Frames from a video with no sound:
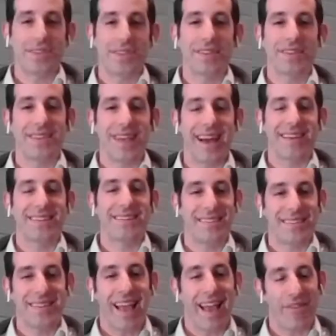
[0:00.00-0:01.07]
is is that
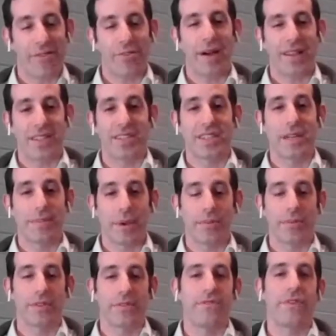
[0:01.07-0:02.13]
everybody's going to be
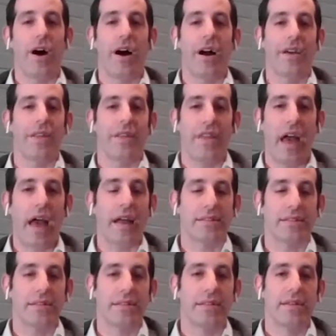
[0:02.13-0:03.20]
able to find
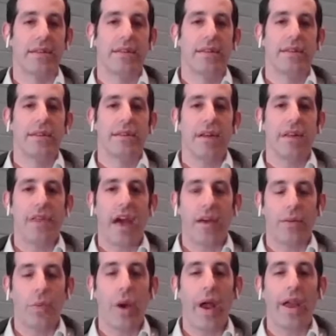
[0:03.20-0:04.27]
that
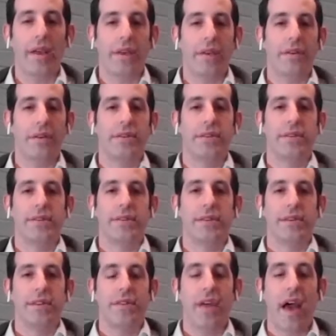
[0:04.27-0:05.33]
that way,
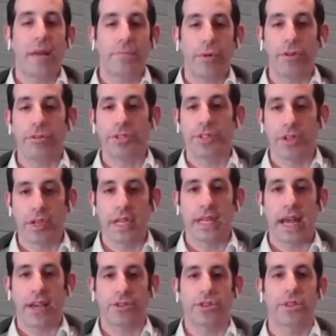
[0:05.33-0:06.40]
that personal
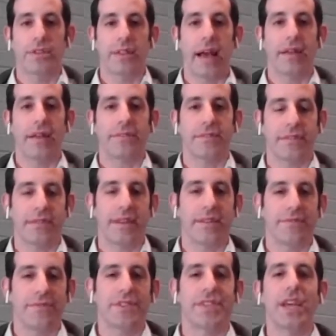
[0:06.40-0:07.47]
connection, that
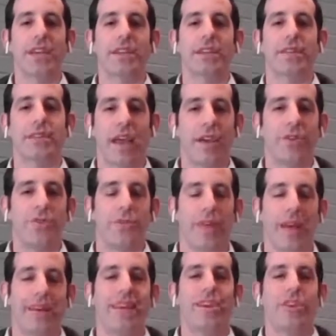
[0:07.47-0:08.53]
that the Kenu,
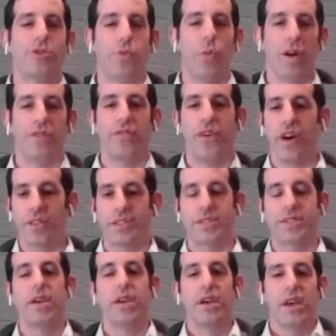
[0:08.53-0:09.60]
that each one of
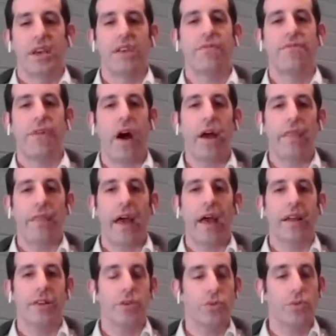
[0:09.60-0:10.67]
us can find
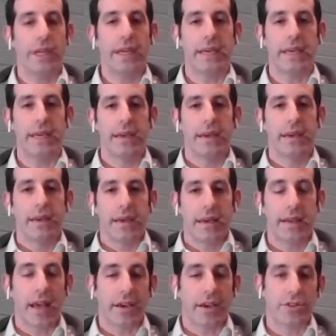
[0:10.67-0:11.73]
that unique
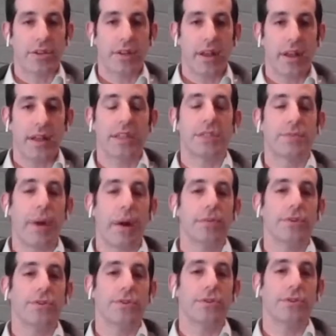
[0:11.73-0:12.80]
connection. And it's
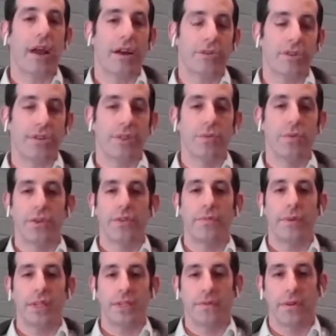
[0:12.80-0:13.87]
probably true not just in the world of
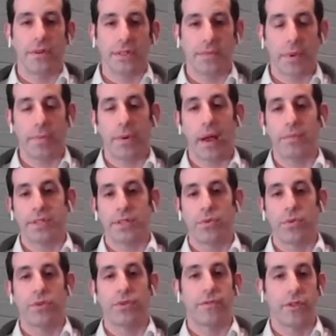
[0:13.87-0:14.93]
mitzvahs, but perhaps in the
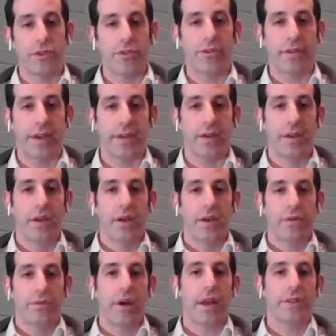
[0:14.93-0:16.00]
world of learning,
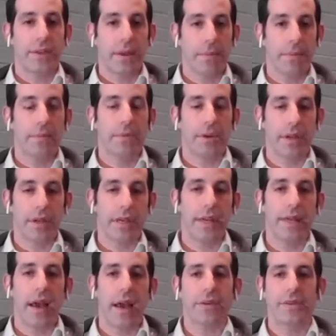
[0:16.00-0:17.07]
right? Some people are going to
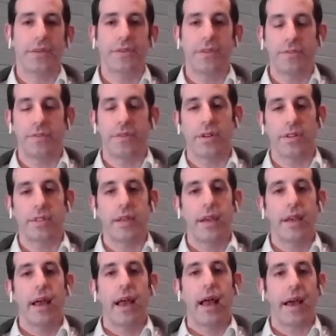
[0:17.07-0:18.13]
connect to different
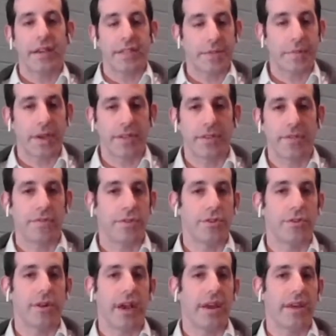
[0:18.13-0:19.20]
aspects of
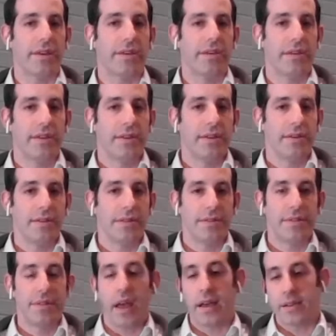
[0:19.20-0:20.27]
learning
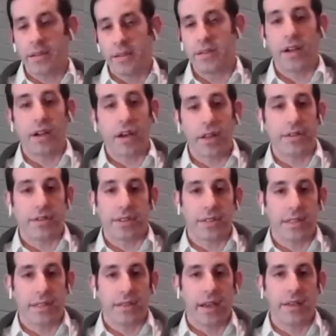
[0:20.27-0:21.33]
than than
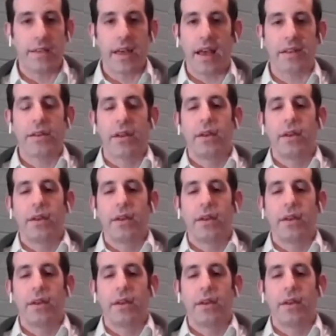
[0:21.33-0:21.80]
others. And that